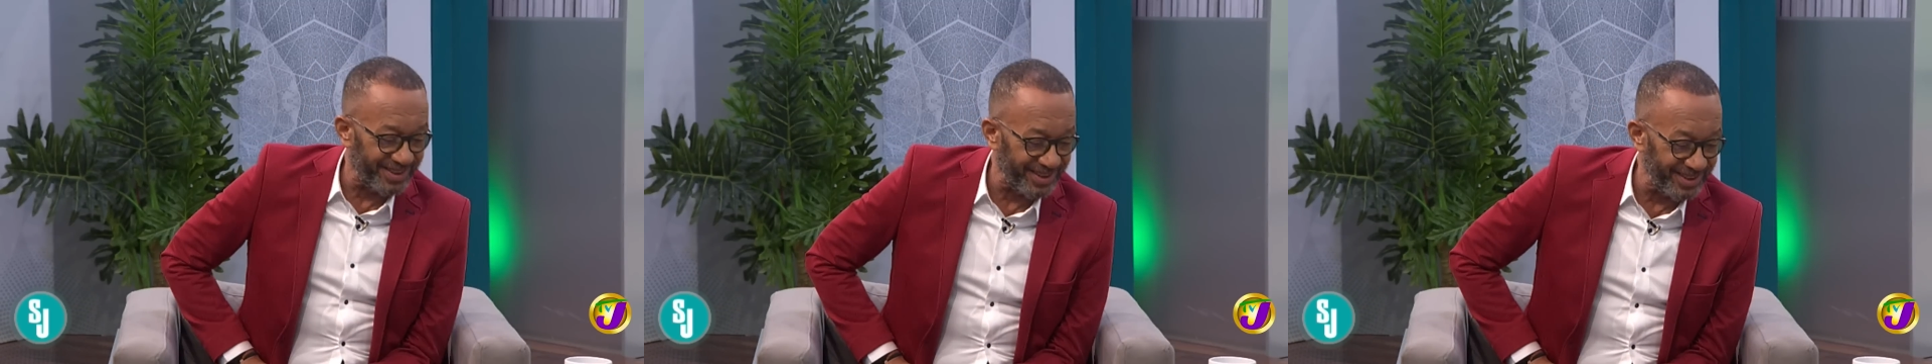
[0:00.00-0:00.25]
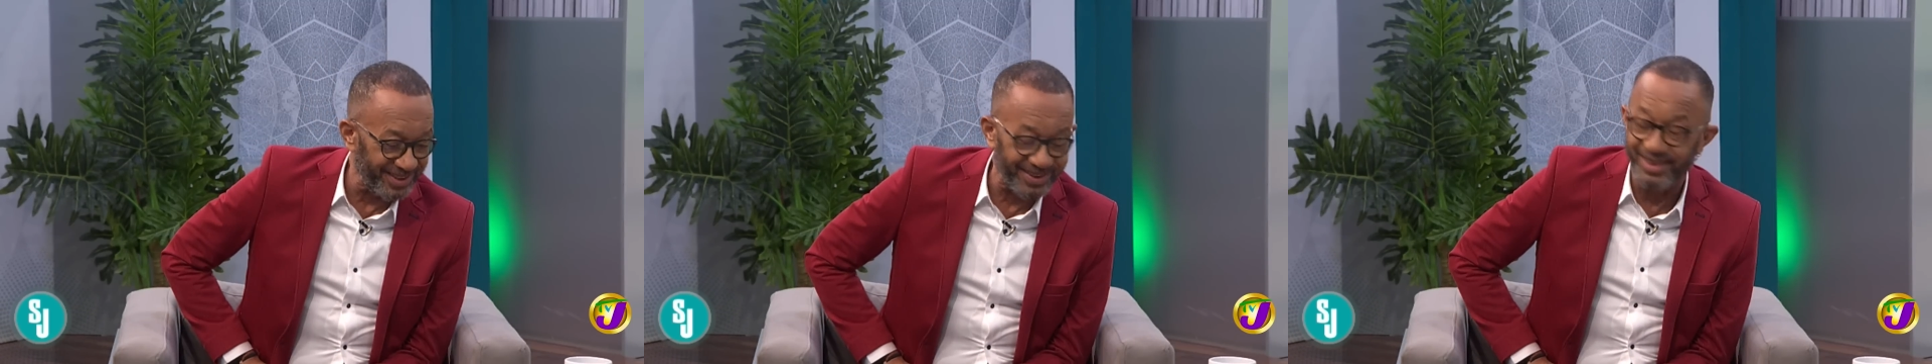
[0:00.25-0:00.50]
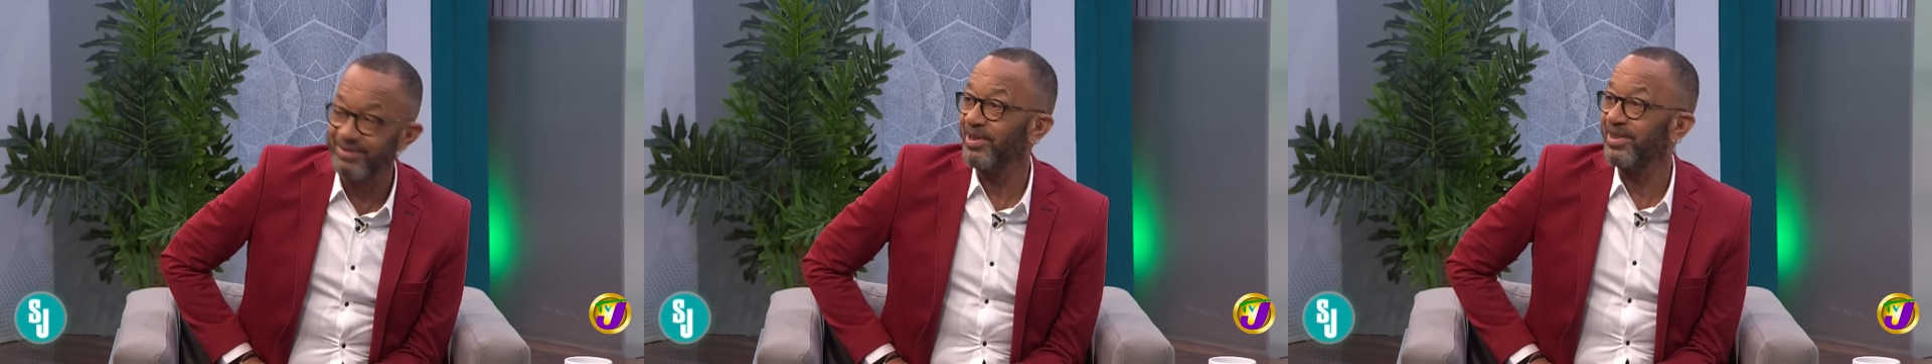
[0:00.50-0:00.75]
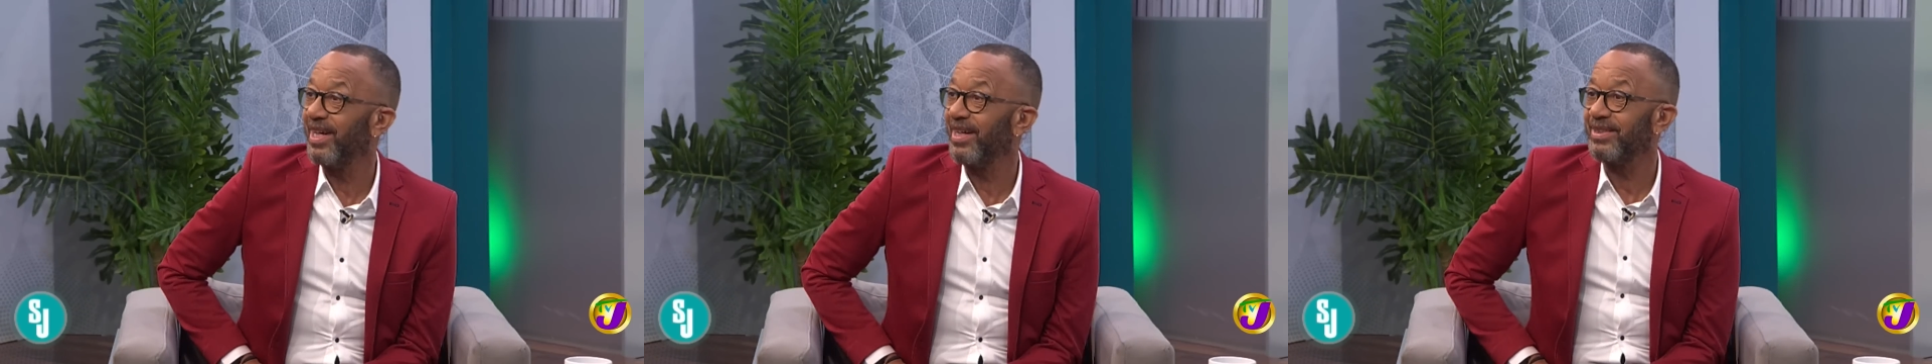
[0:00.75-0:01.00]
she said,
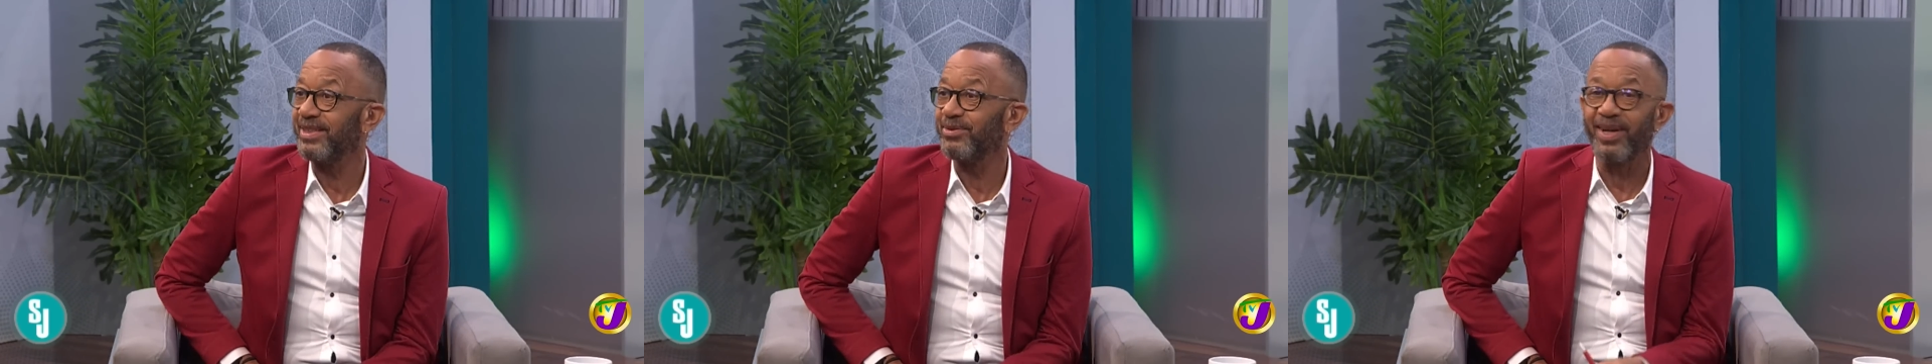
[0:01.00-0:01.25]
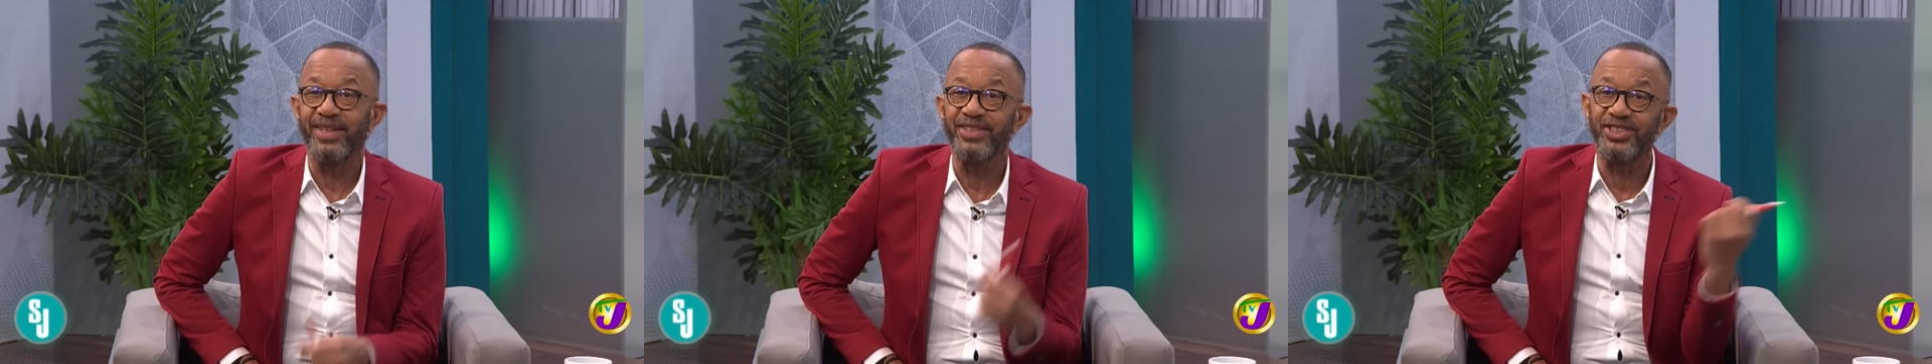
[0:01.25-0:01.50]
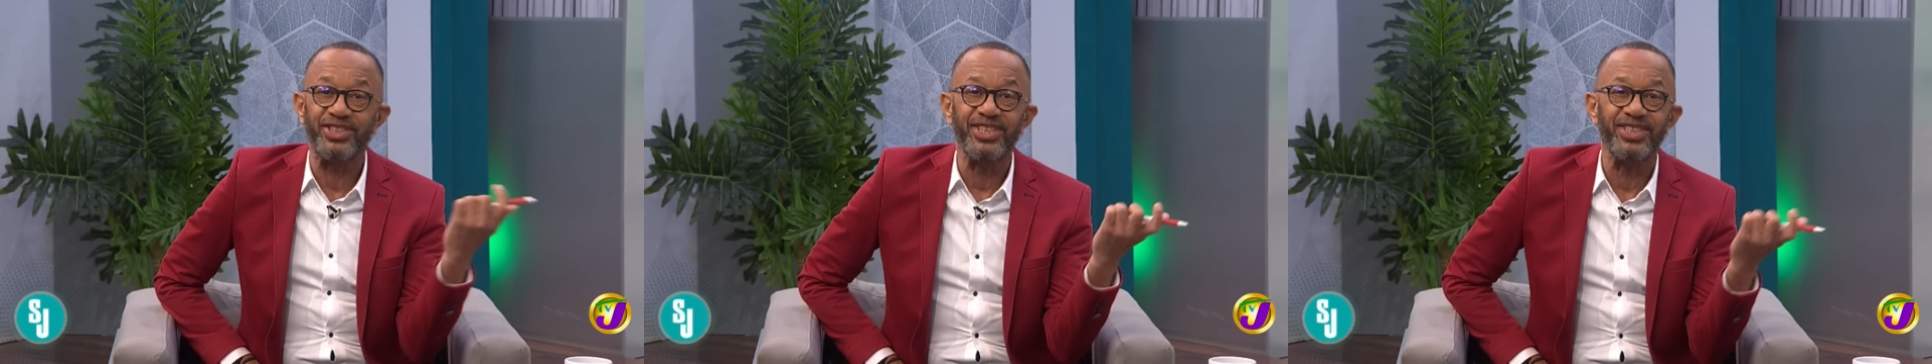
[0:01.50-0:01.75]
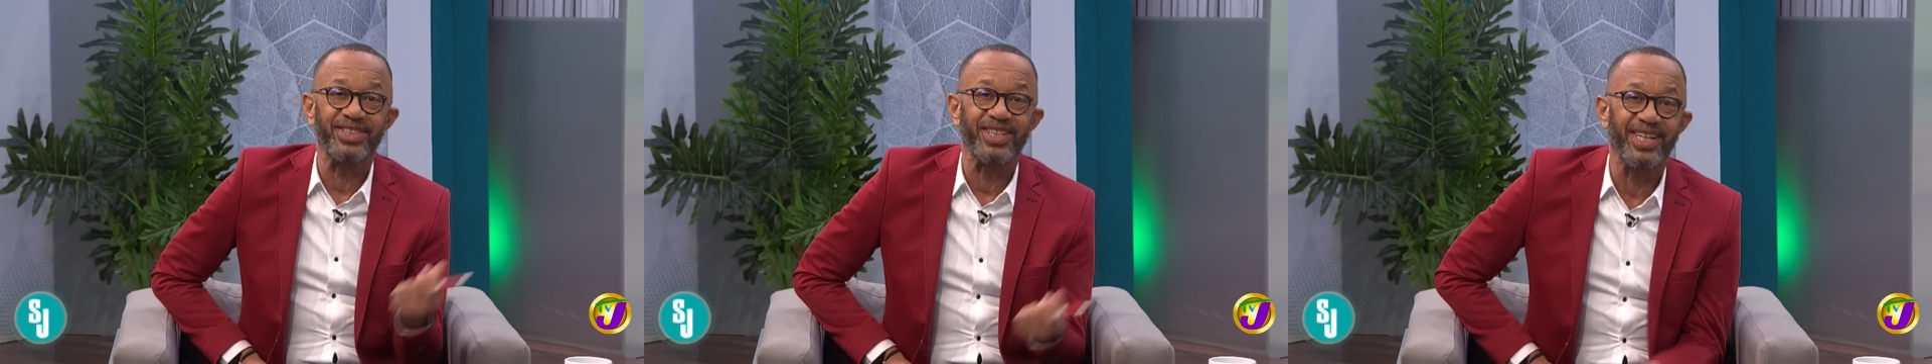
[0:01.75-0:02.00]
but that is what
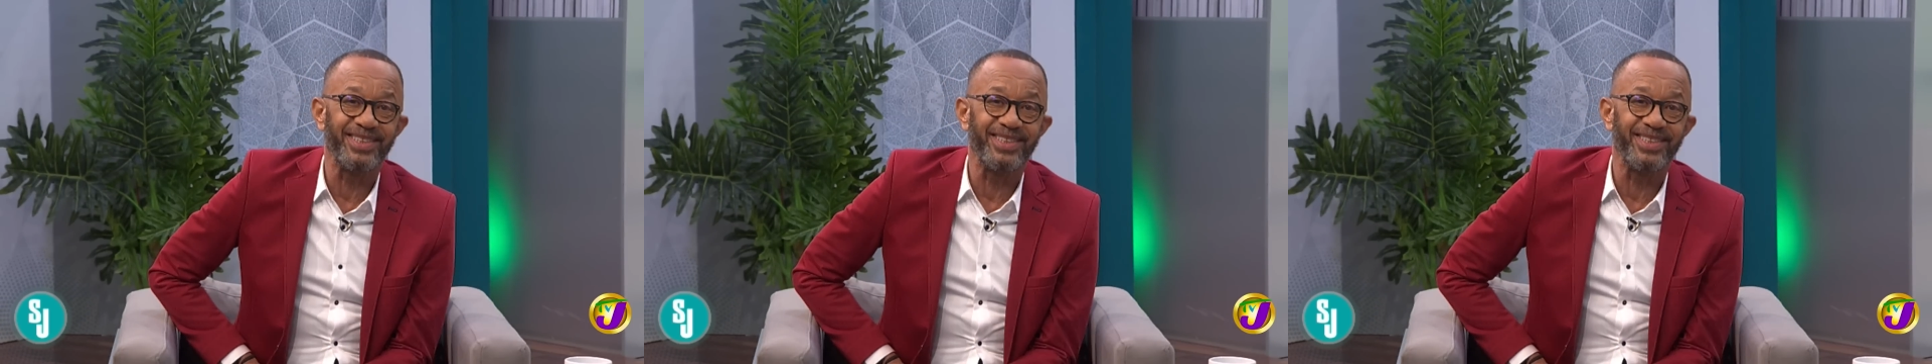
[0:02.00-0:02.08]
she said